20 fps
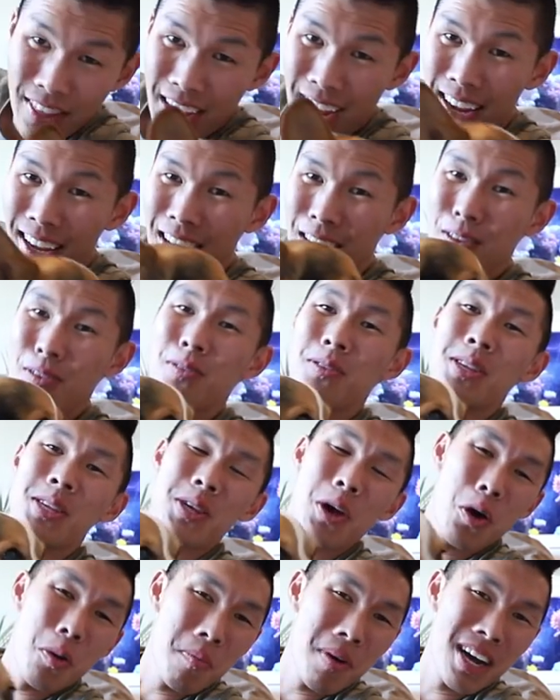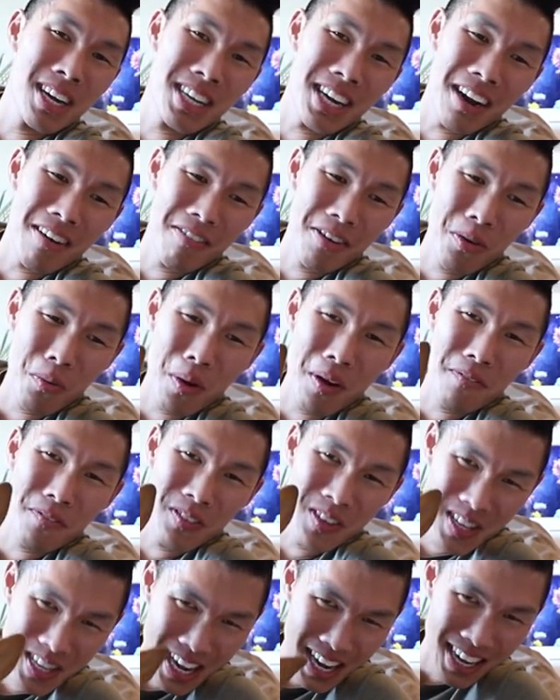Thank you so much, everyone,
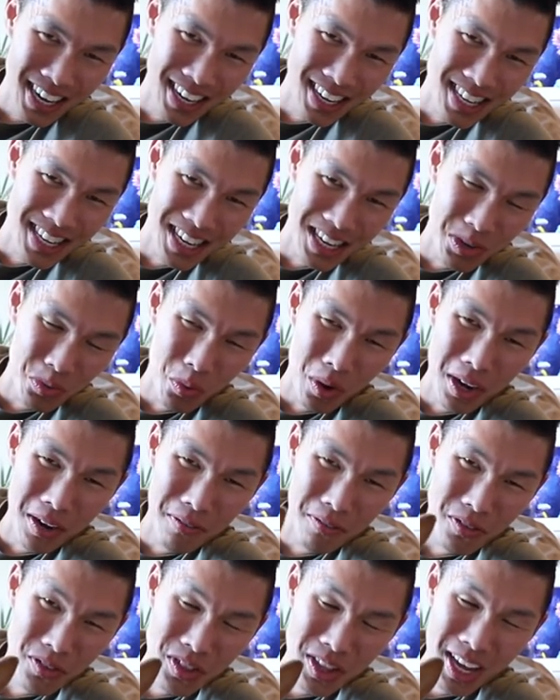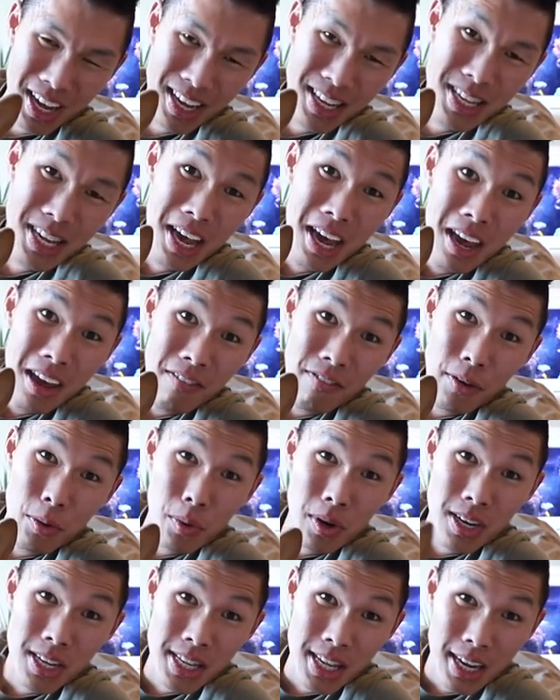for sending us such wonderful things. If you
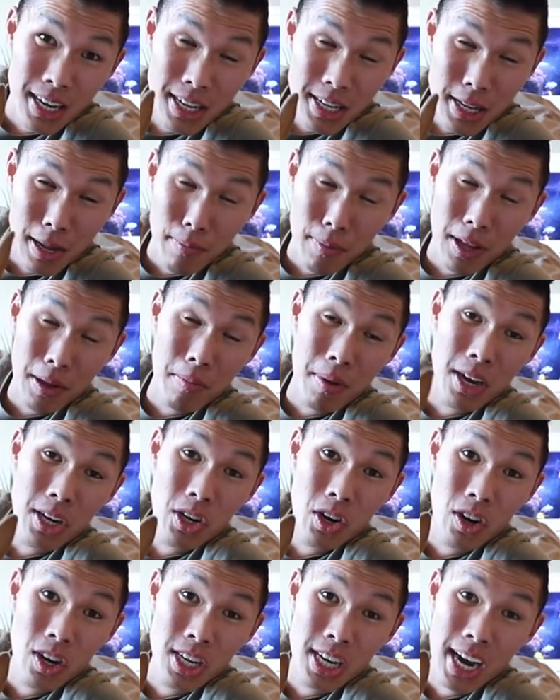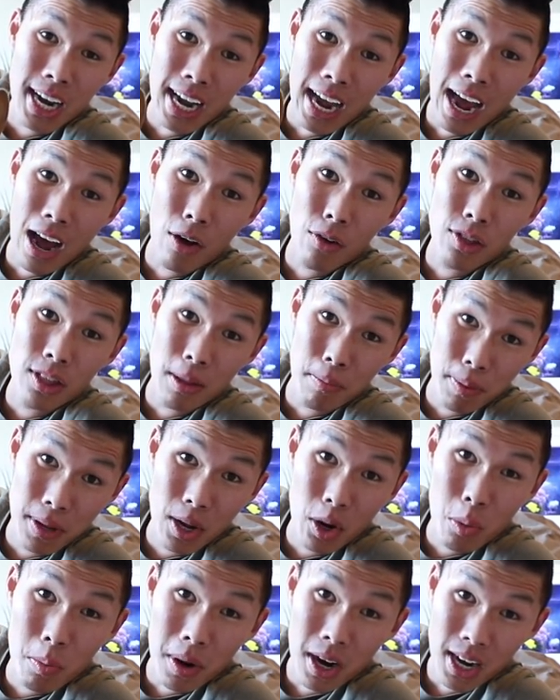want to send us something, make sure to check out the
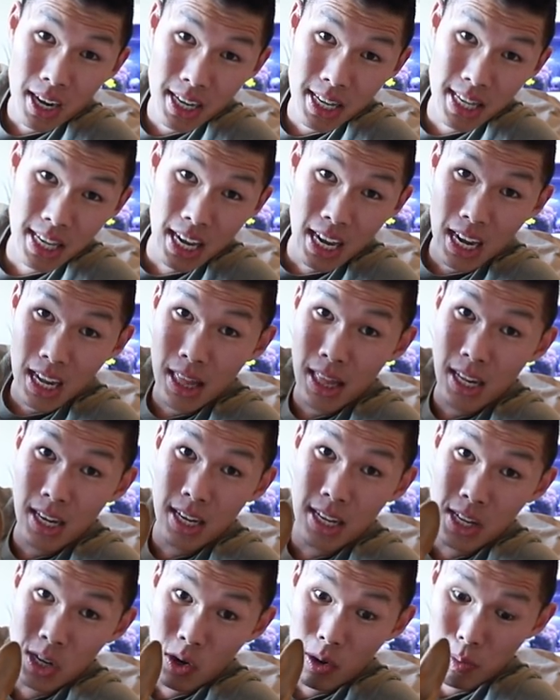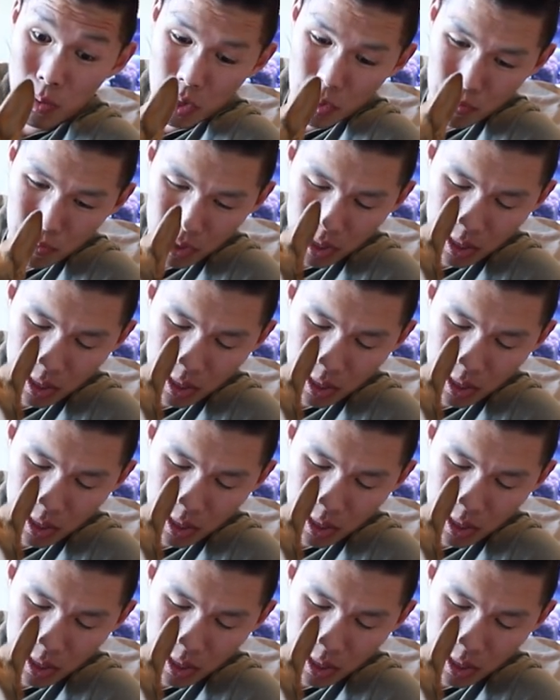P O box in the description